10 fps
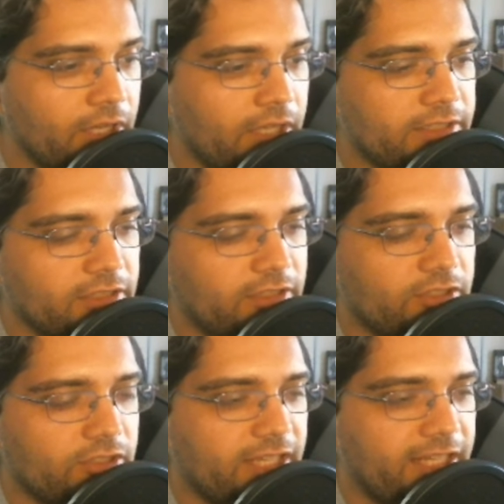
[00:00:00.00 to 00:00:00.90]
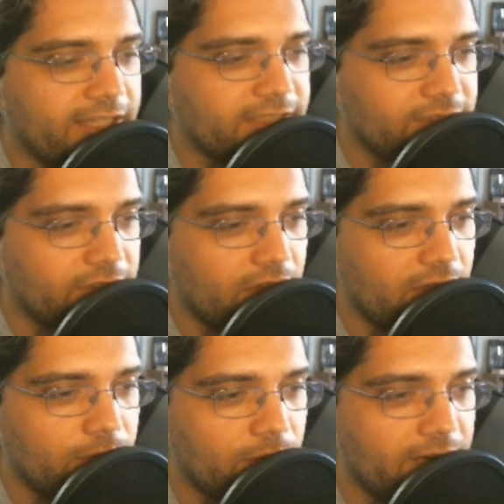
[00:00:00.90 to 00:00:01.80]
This is going to let you get access to
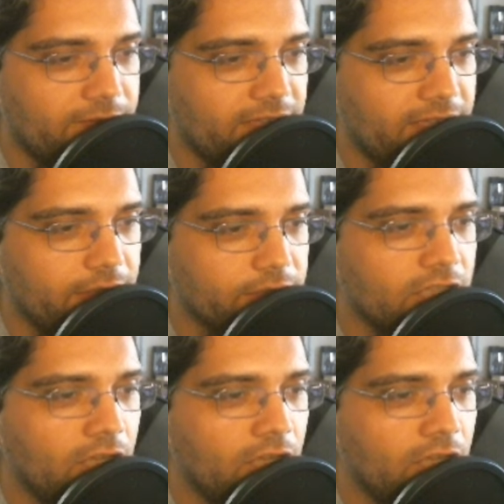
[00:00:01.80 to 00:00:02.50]
the Brave Neos,